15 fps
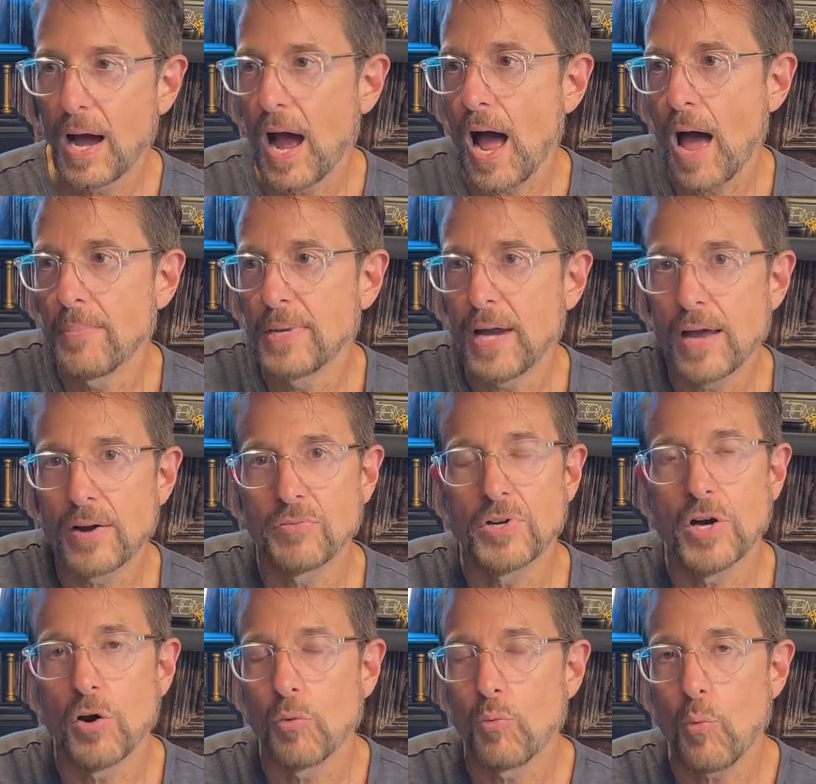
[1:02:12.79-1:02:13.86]
I mean, I don't
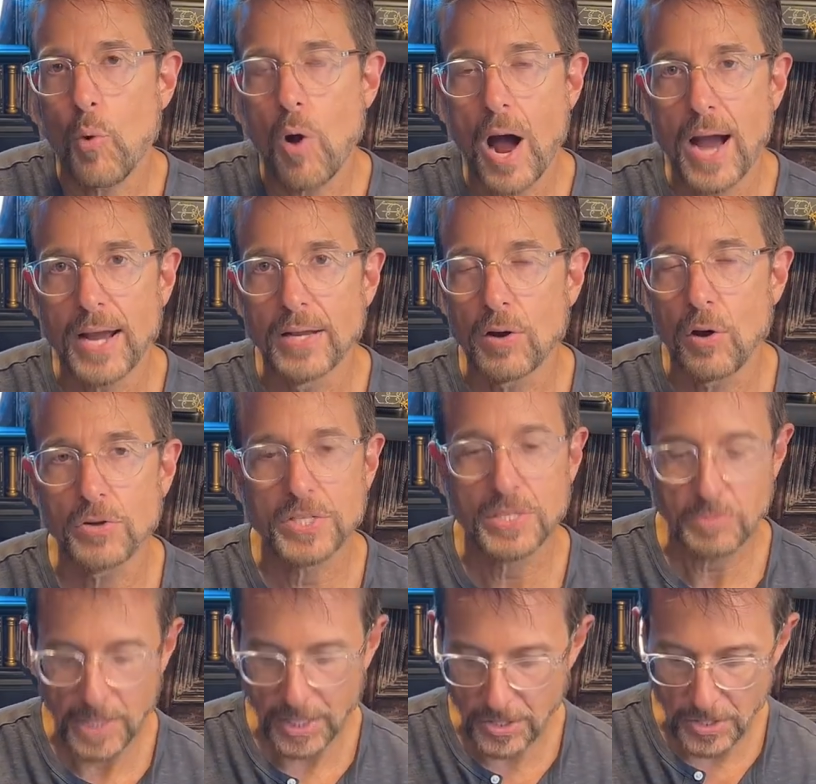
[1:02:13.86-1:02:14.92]
know why it all seems
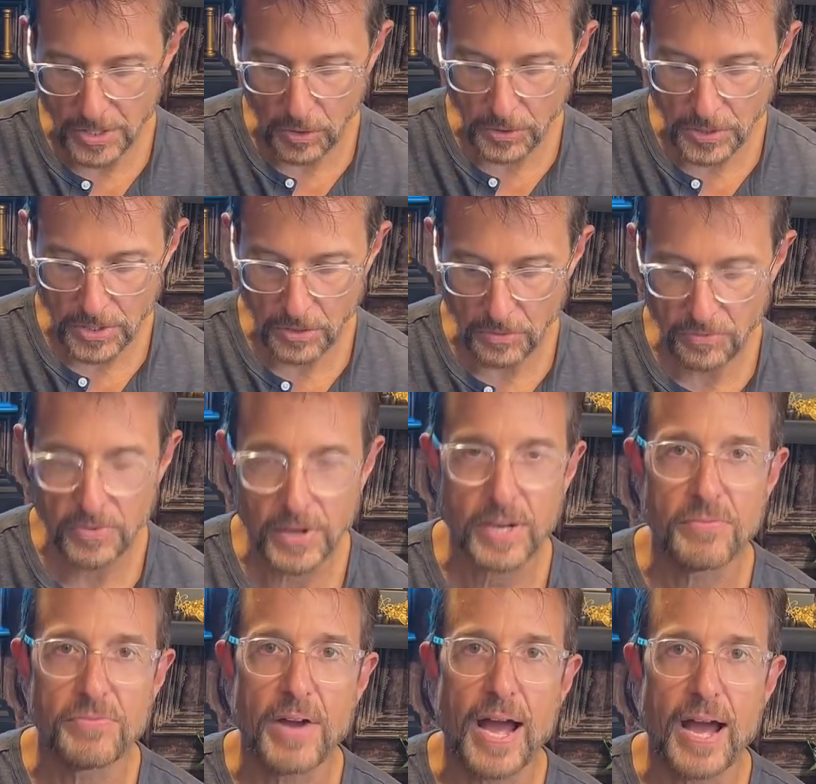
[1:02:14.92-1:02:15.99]
like it's going so friggin'
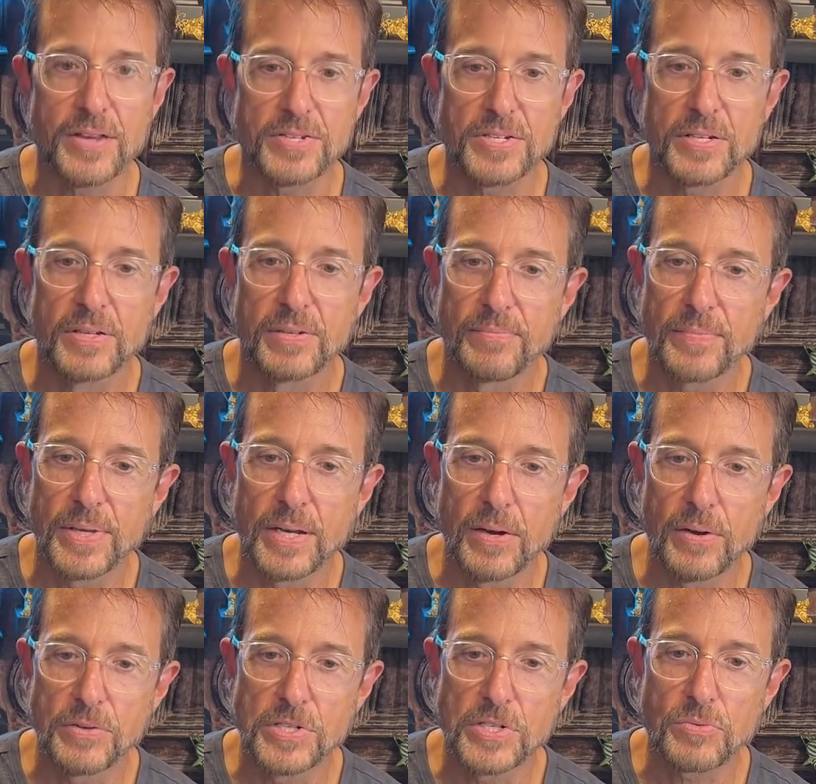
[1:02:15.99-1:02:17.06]
fast.
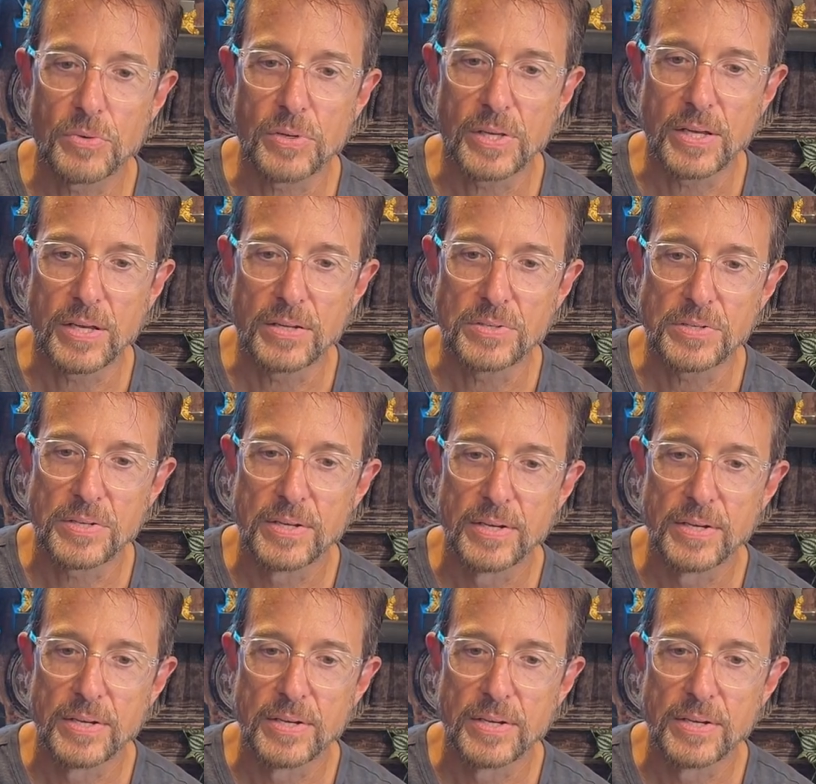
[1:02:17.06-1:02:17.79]
It just really is.